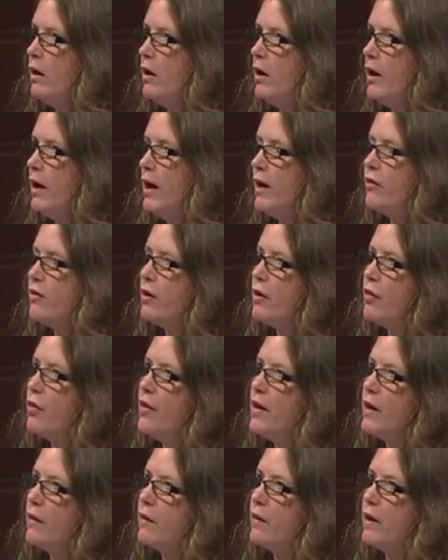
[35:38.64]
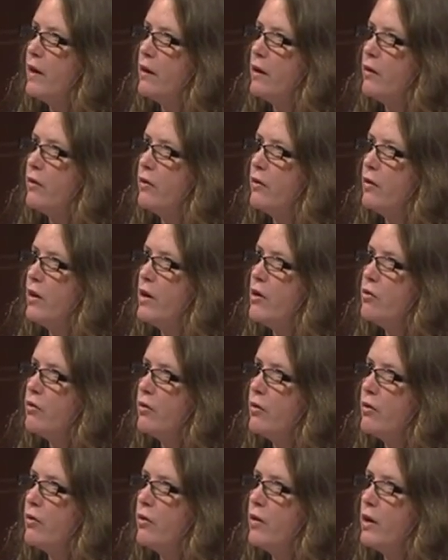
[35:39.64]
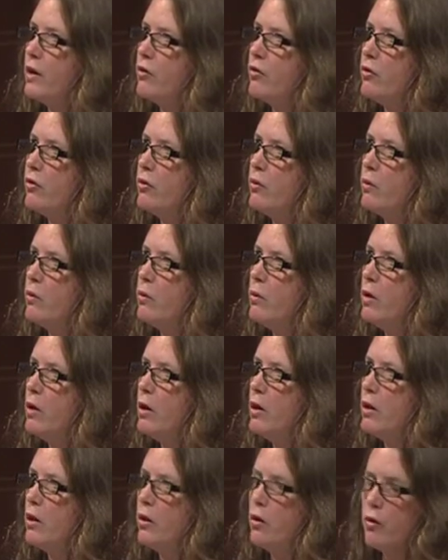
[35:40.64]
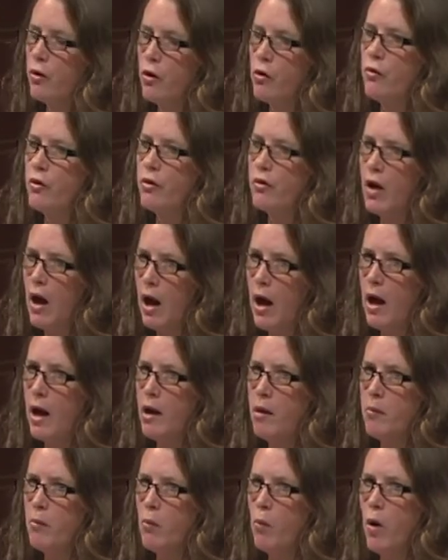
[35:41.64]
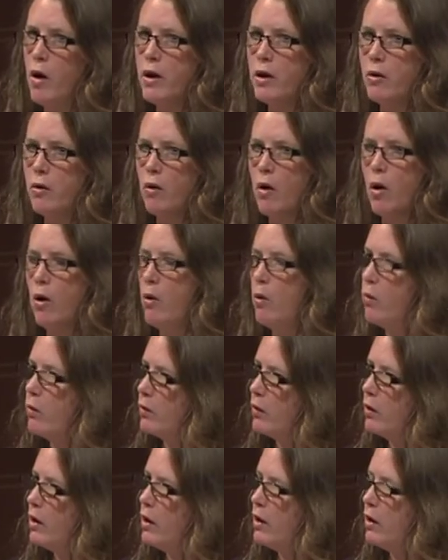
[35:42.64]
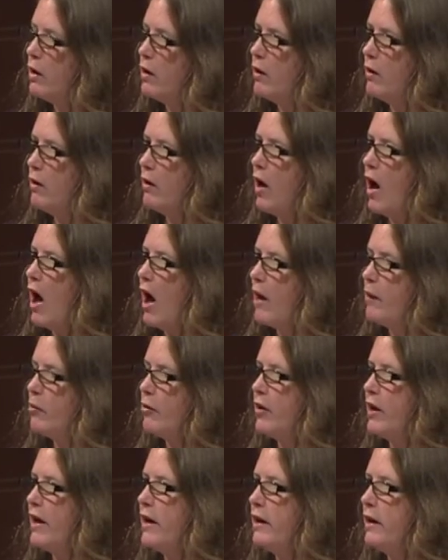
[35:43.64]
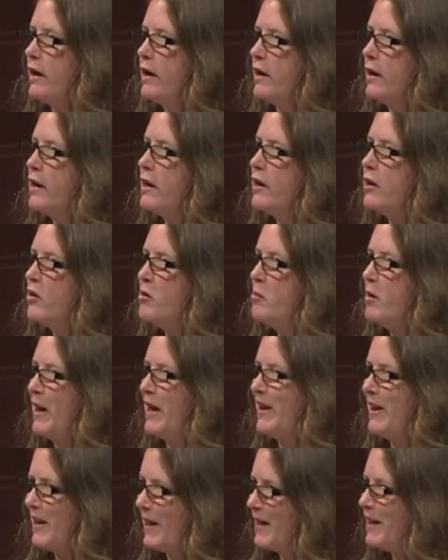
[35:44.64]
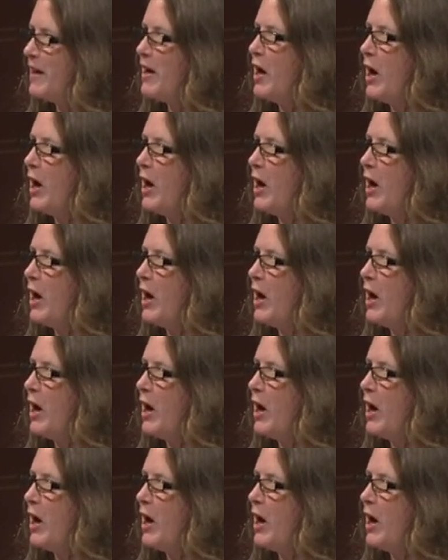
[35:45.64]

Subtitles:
it's a thing that is interesting to learn over time what your own hibernating and incubating